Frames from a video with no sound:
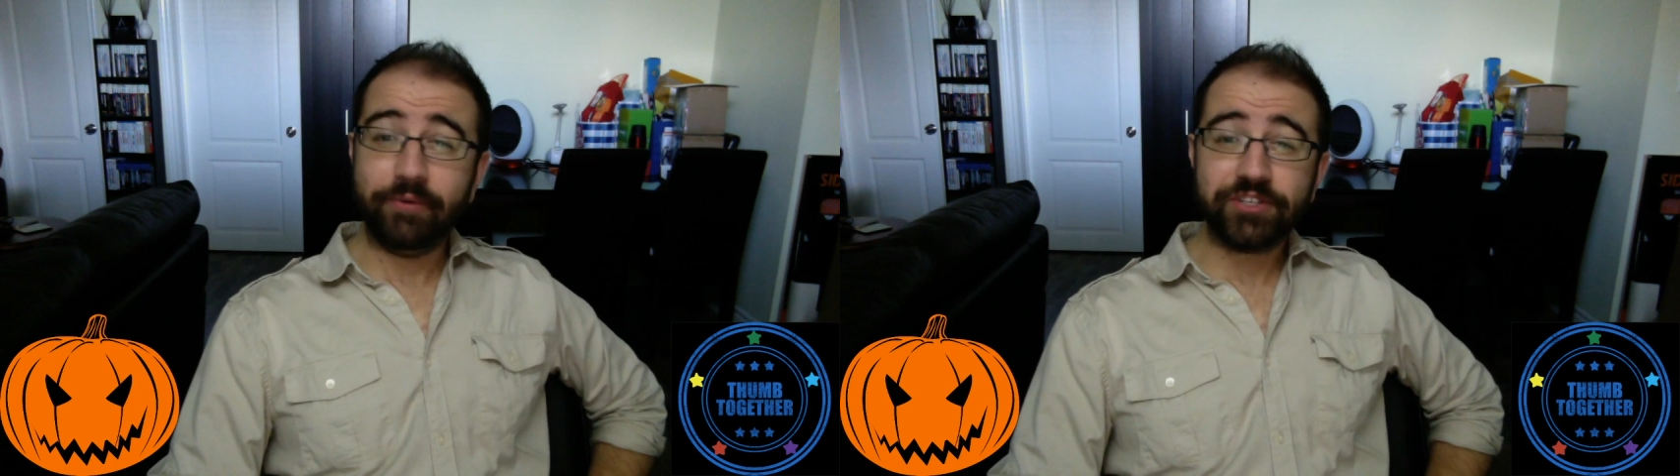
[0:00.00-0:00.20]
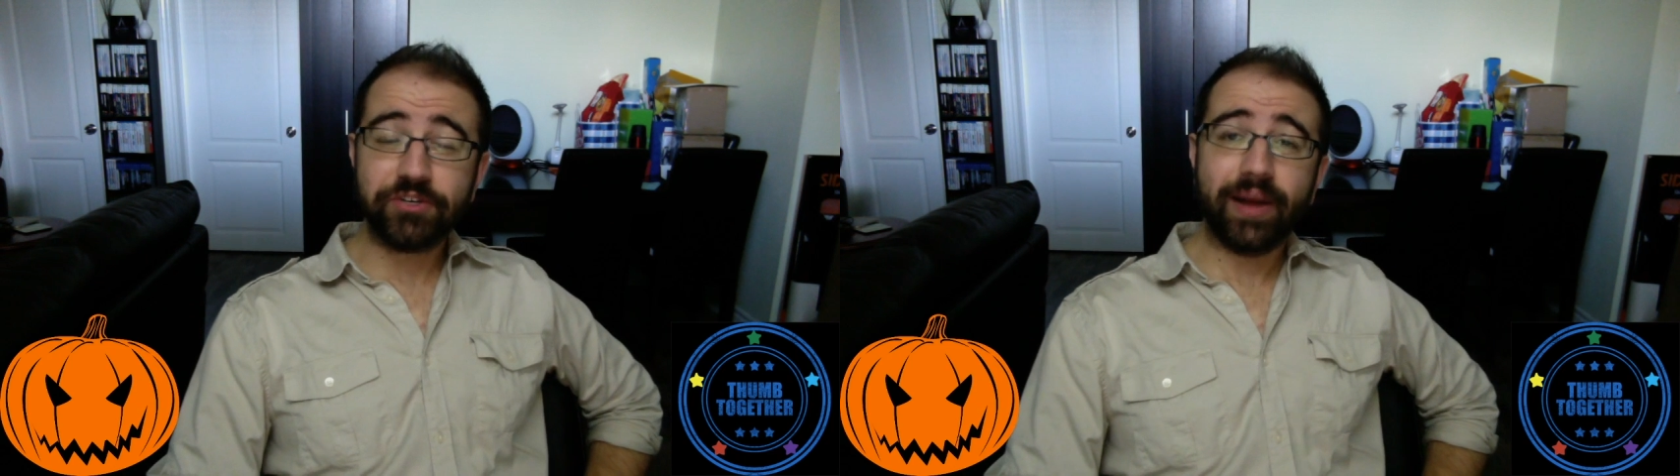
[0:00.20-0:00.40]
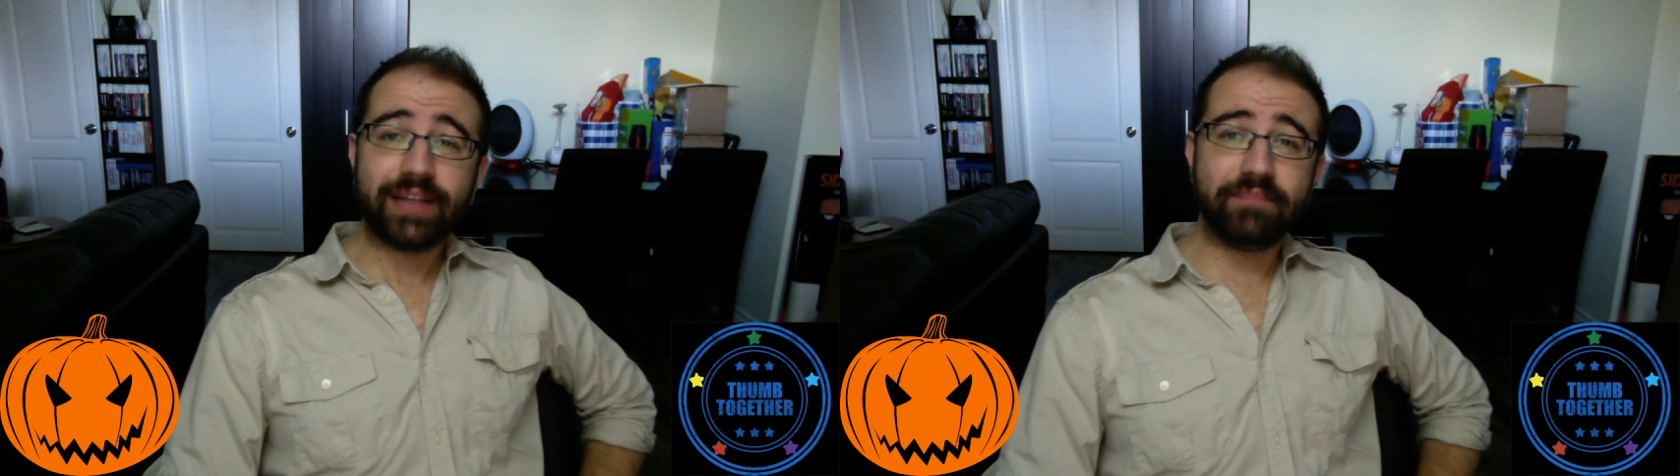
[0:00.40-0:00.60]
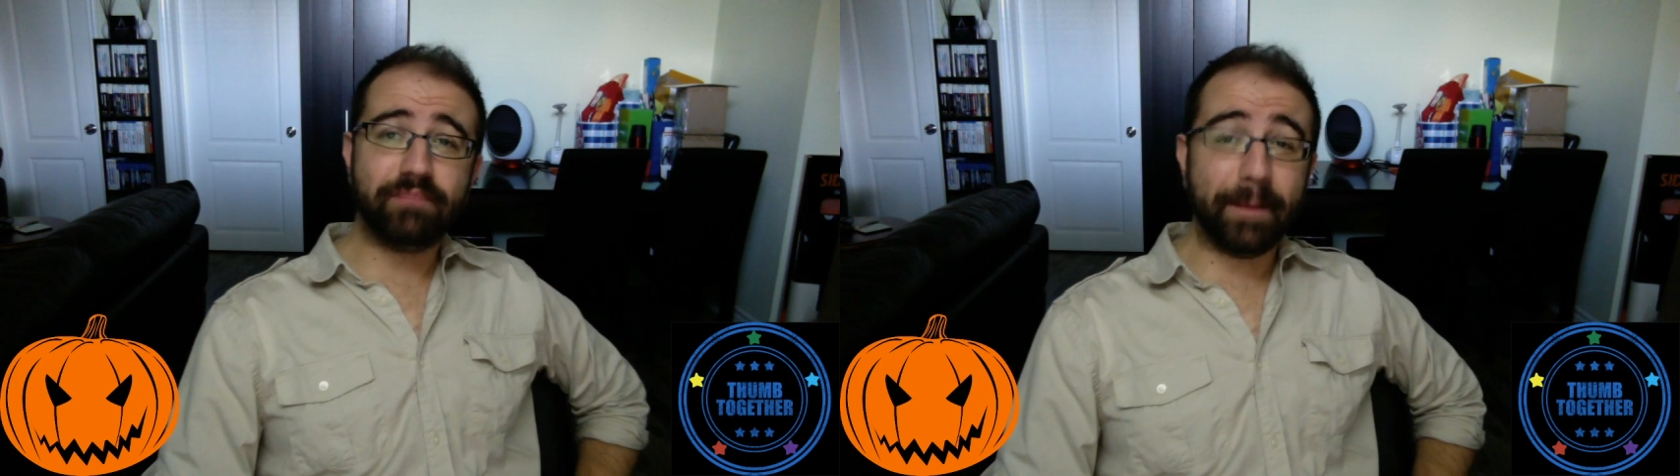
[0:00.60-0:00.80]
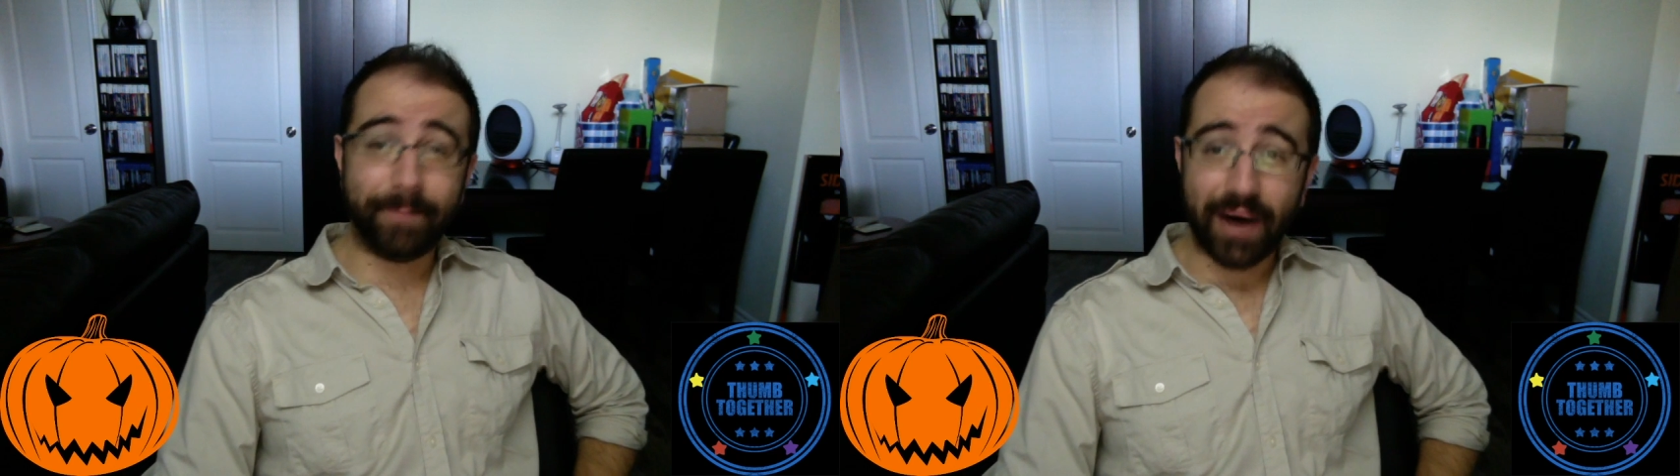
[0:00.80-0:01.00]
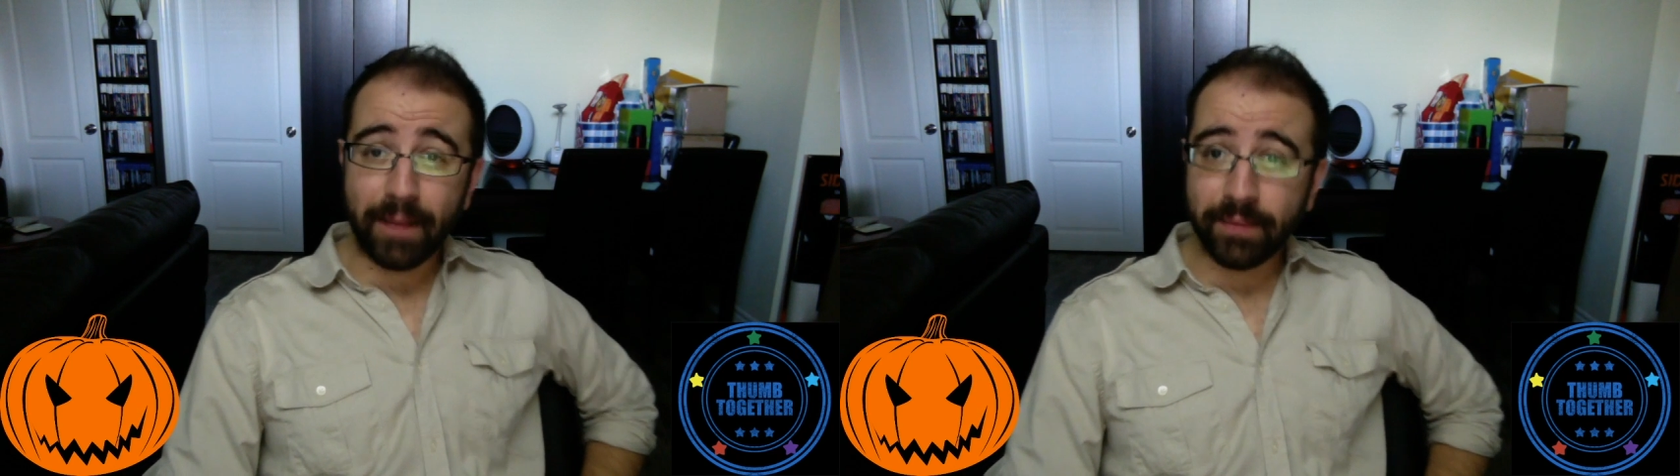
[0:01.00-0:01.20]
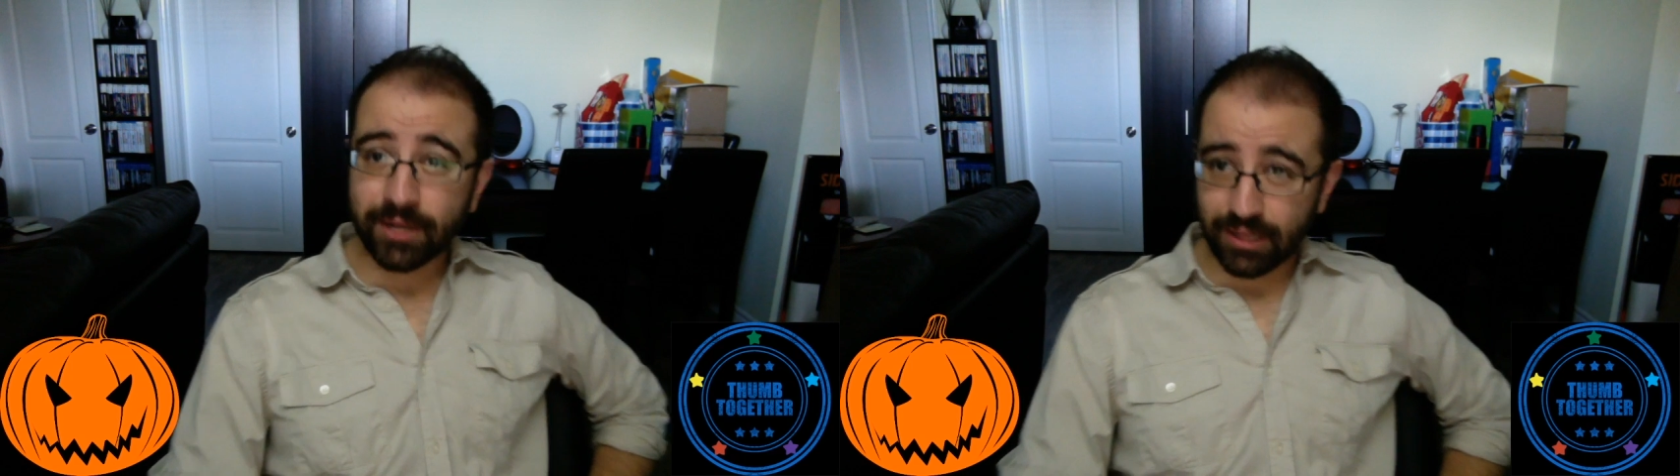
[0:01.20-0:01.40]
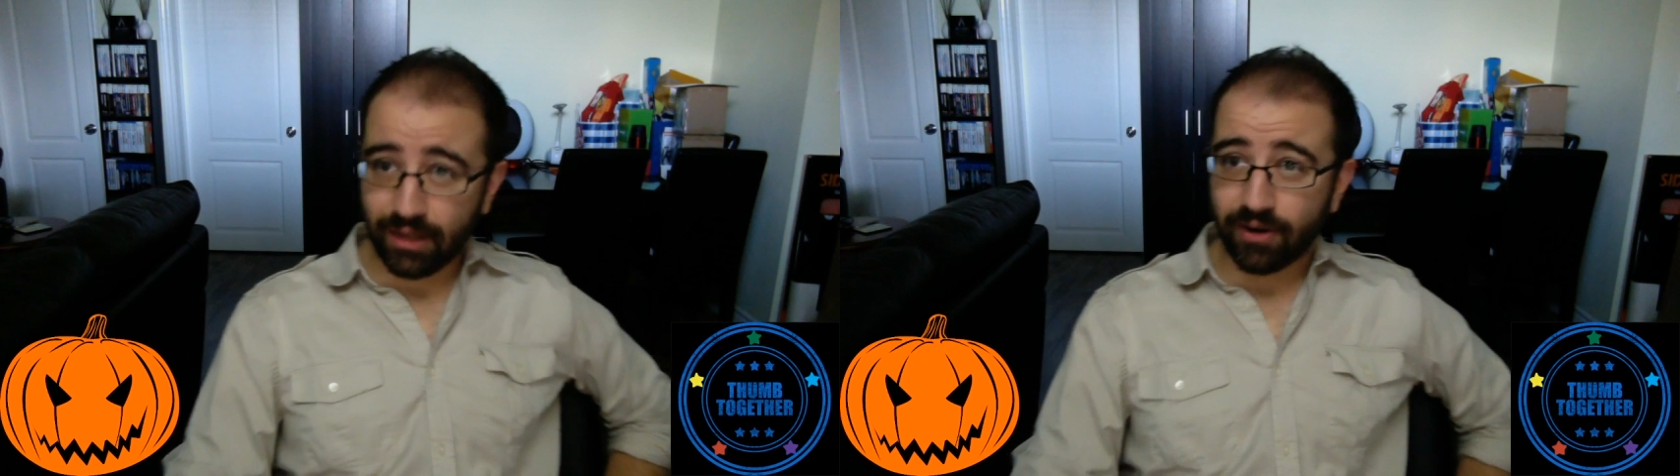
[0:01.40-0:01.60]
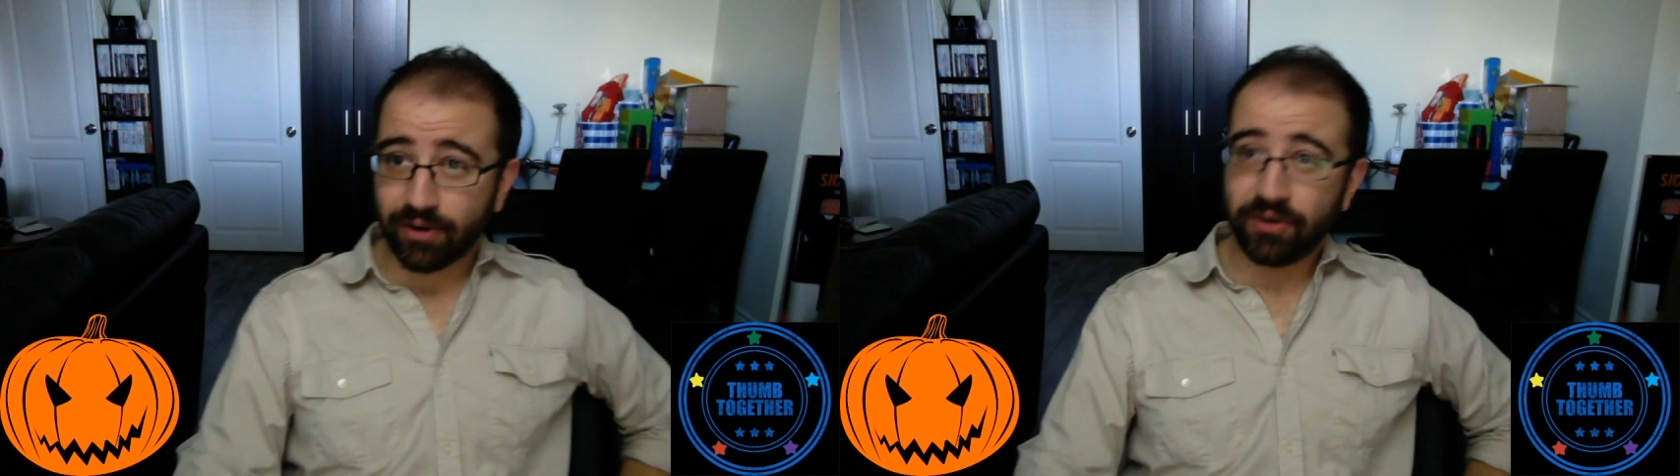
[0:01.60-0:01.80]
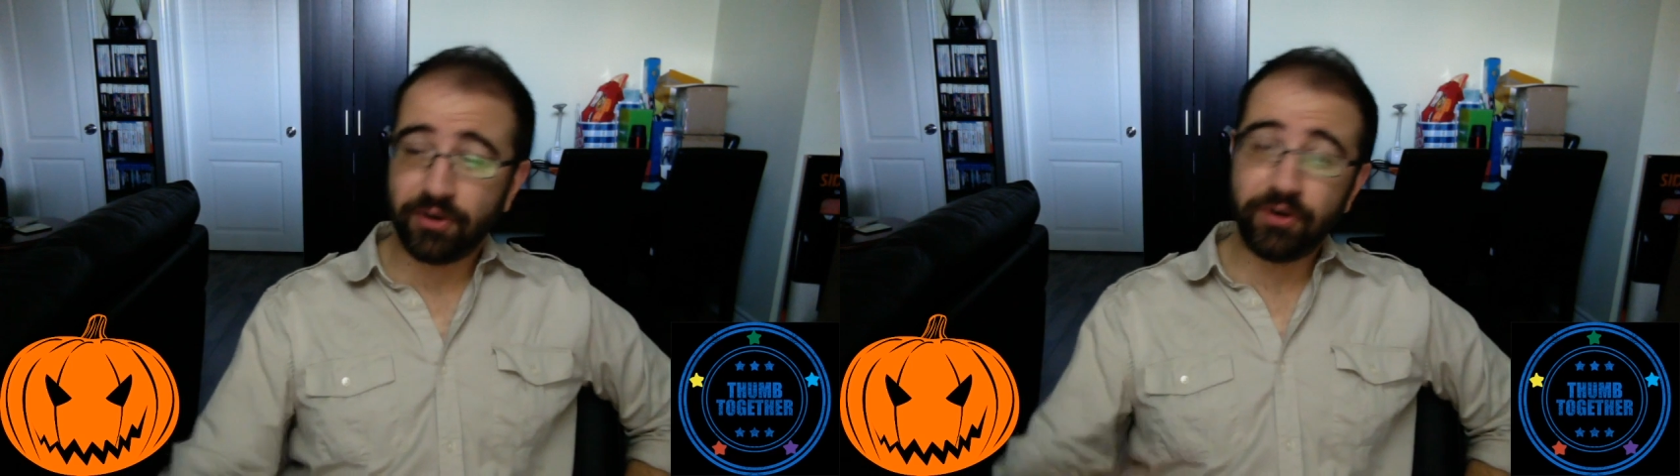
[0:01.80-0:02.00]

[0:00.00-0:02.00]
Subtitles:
It was directed by Bob Clark,